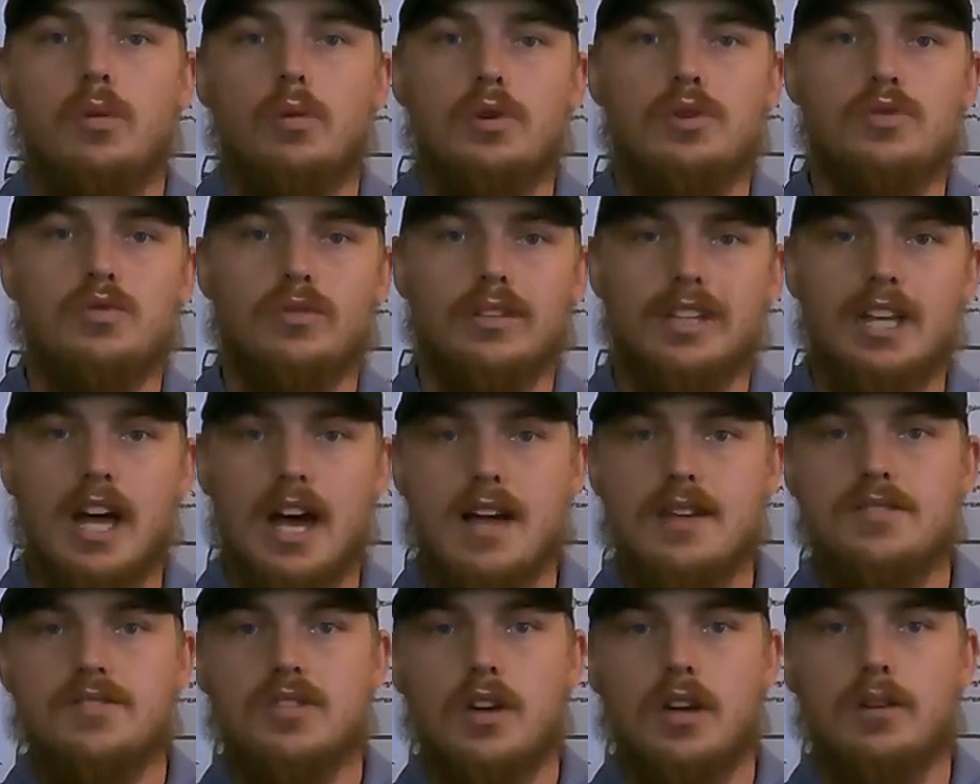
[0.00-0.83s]
which
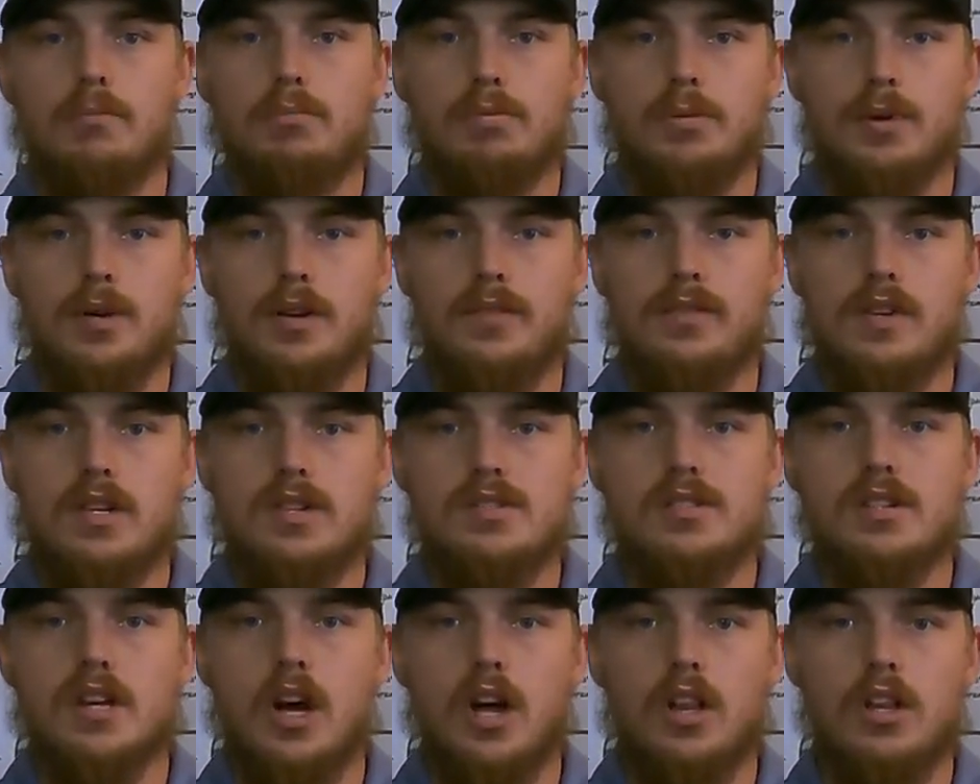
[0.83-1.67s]
relies on
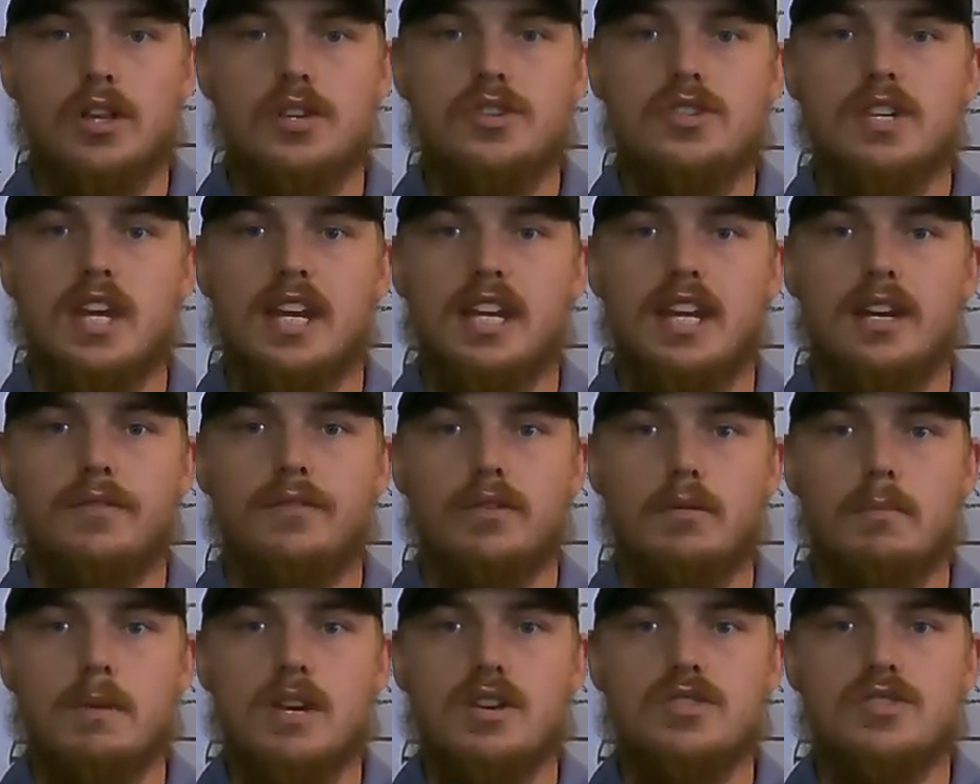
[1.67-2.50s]
previous knowledge and
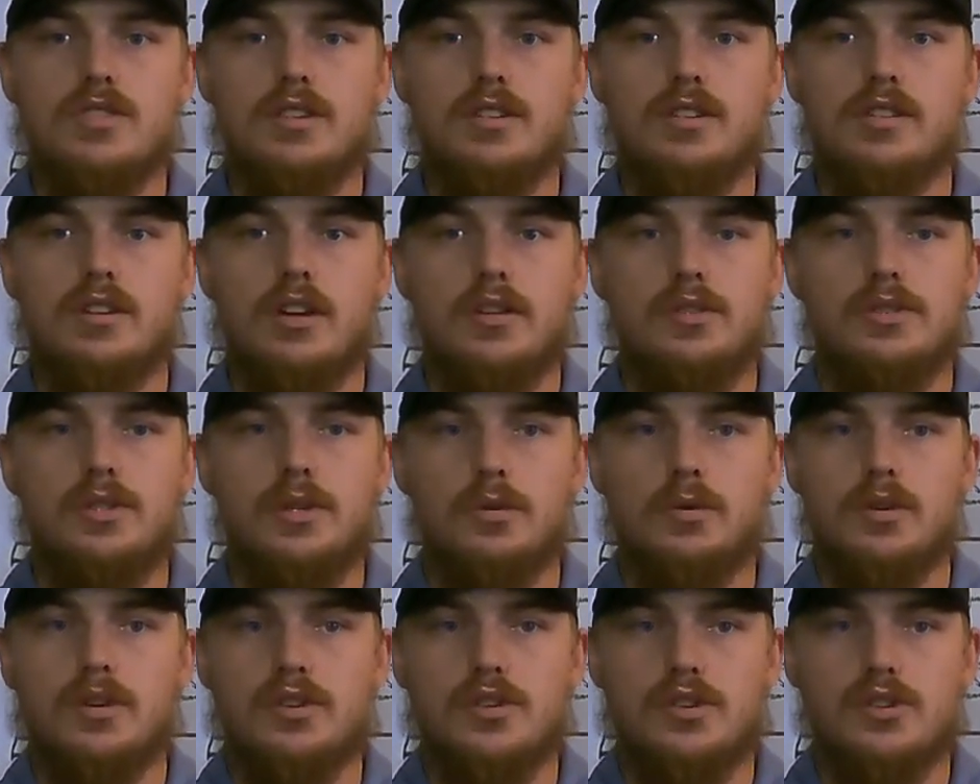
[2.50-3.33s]
information
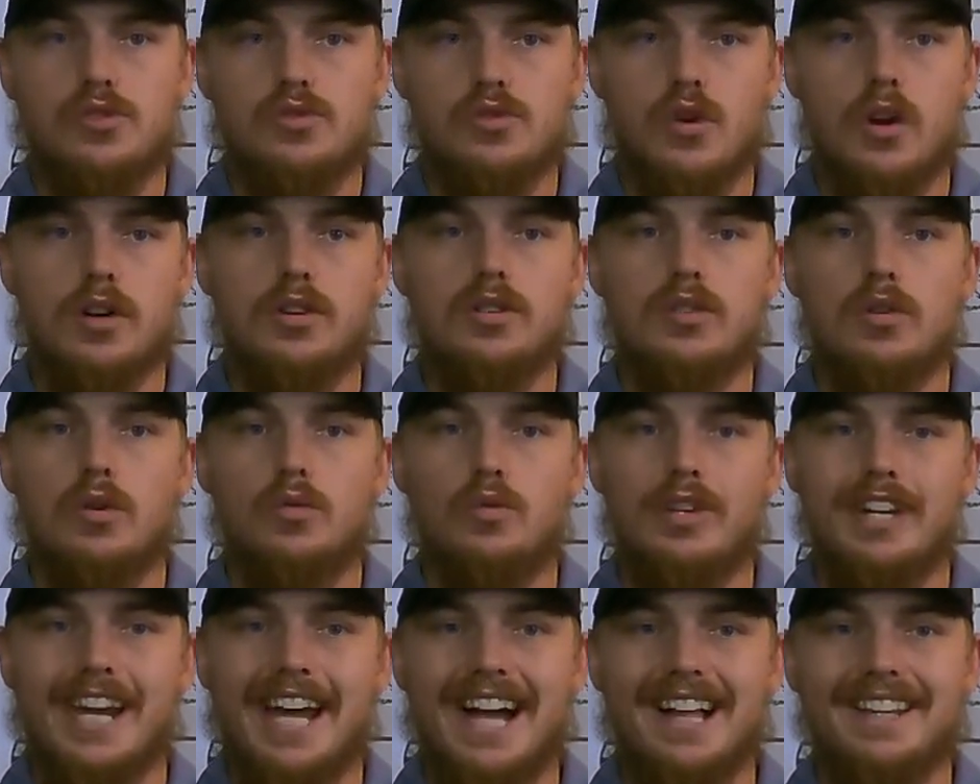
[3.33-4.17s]
to construct
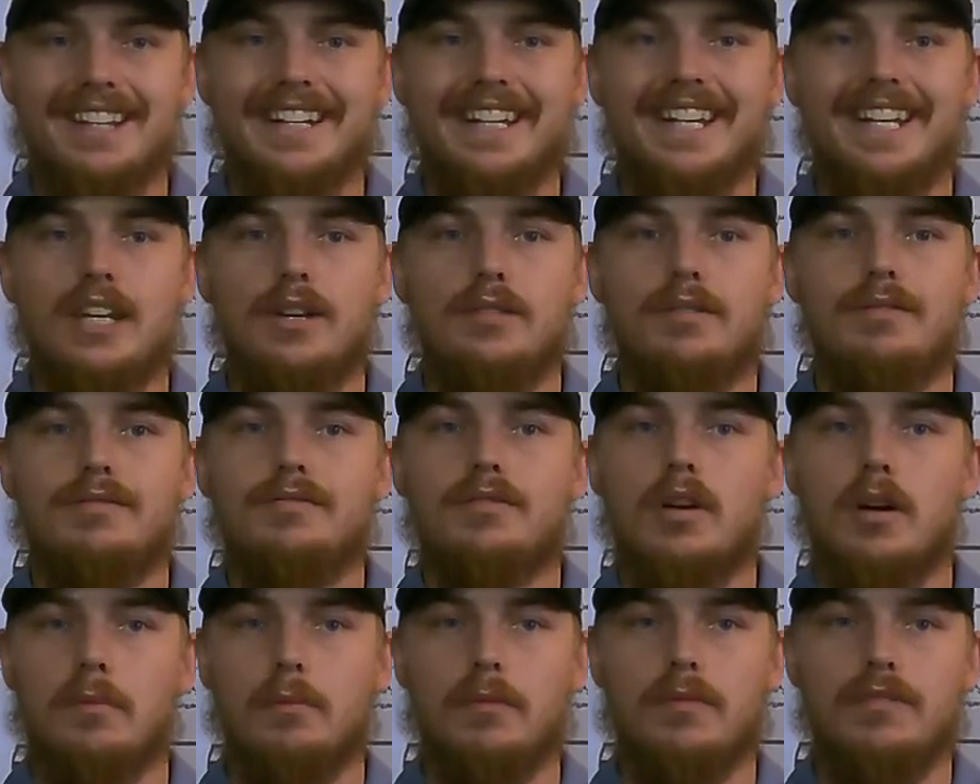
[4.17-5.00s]
reality
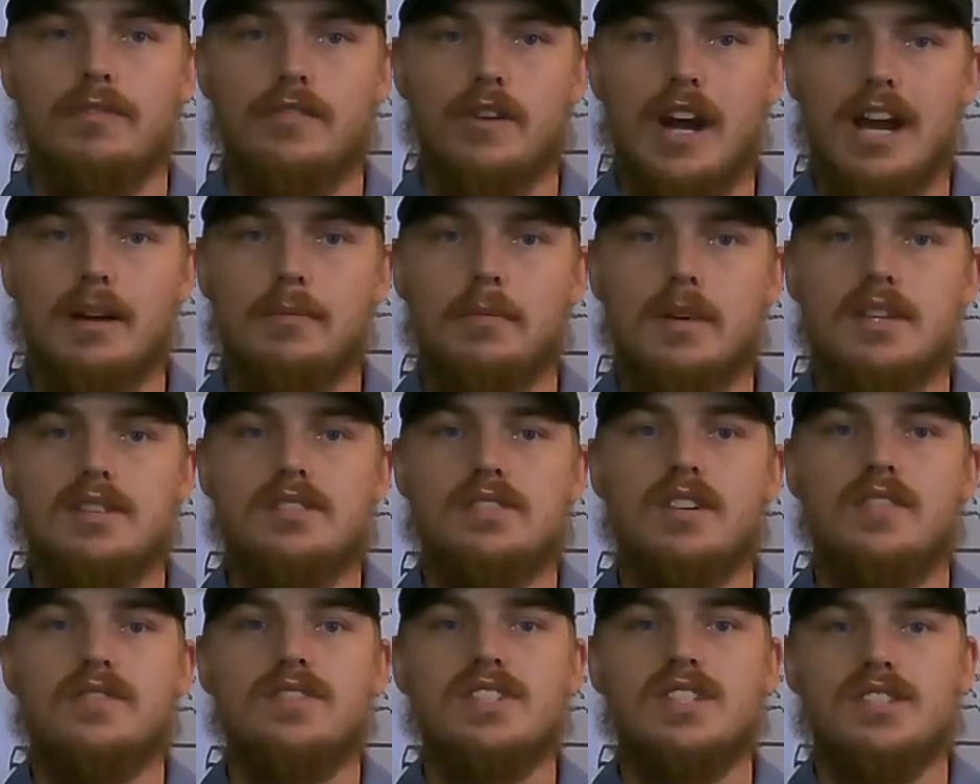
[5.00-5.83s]
from
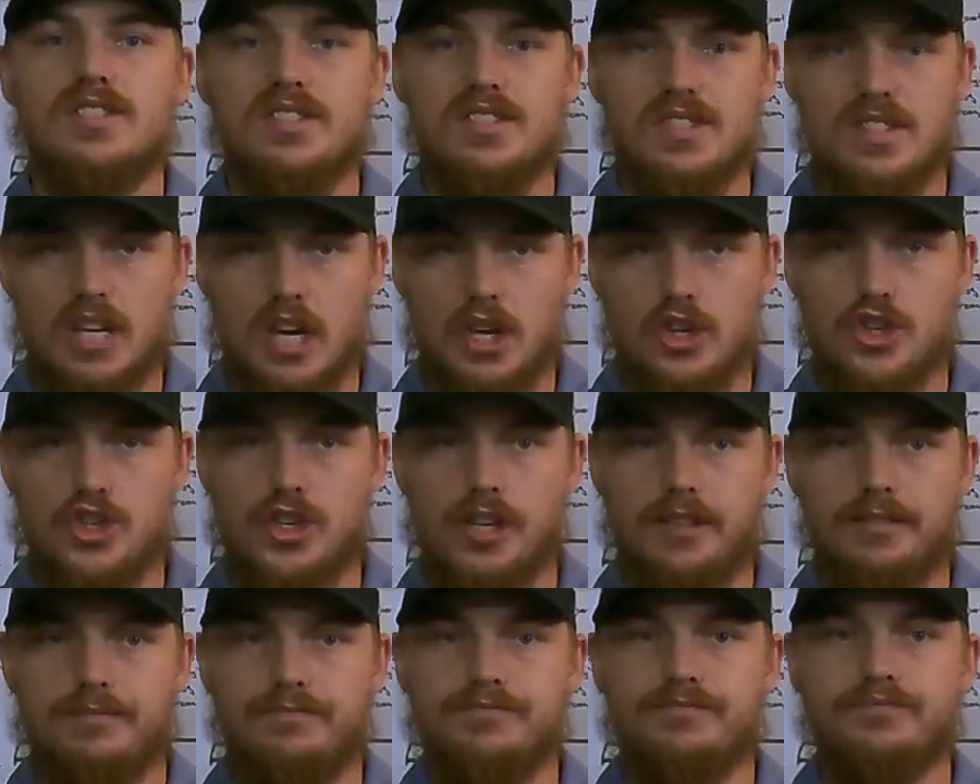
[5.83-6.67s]
fragments of
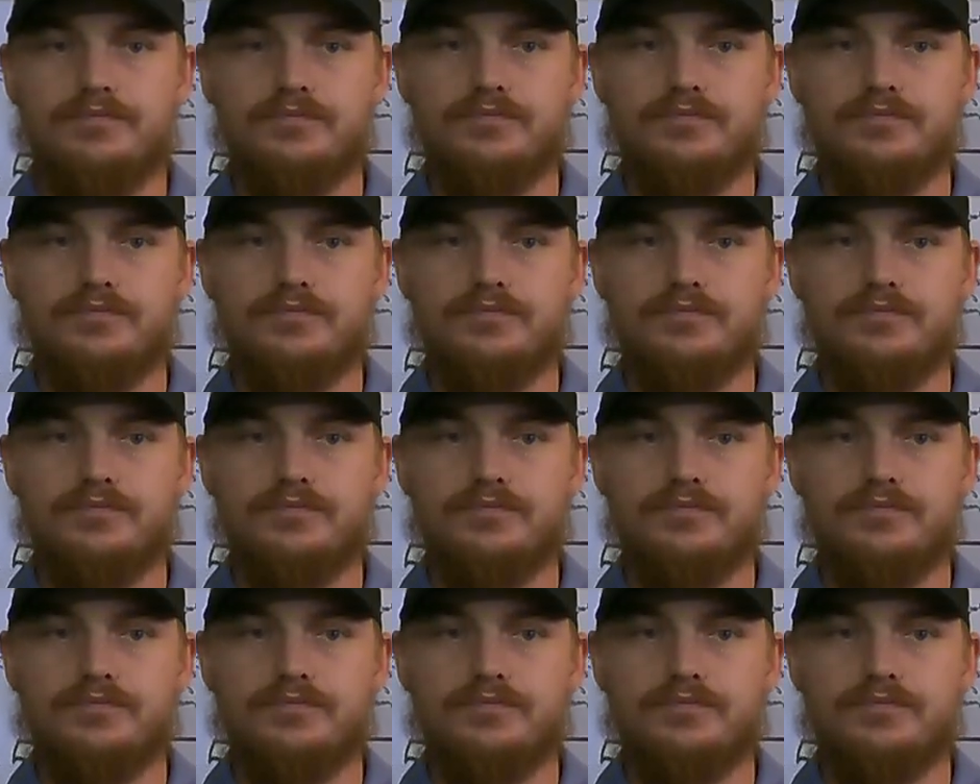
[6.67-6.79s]
sensation.